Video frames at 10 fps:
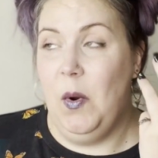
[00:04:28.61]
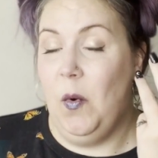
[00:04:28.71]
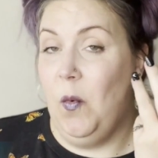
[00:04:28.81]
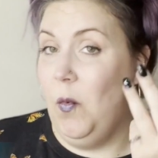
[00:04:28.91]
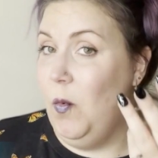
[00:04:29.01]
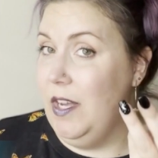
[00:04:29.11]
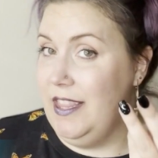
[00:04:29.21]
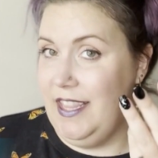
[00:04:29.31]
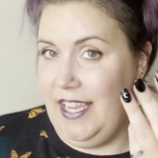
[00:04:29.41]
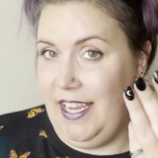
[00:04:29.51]

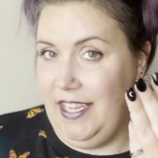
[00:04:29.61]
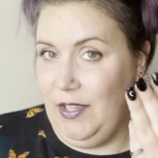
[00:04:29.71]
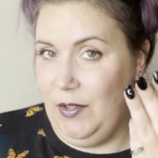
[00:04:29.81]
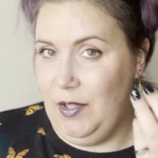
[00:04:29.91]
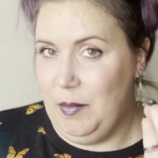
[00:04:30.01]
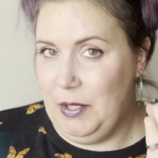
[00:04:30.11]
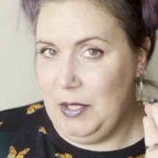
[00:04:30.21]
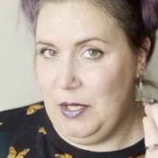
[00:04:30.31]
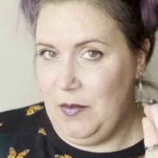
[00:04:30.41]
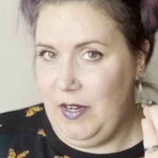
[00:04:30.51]
what they killed the
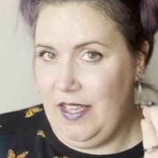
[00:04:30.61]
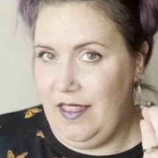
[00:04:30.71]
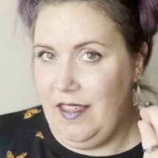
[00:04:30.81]
person with.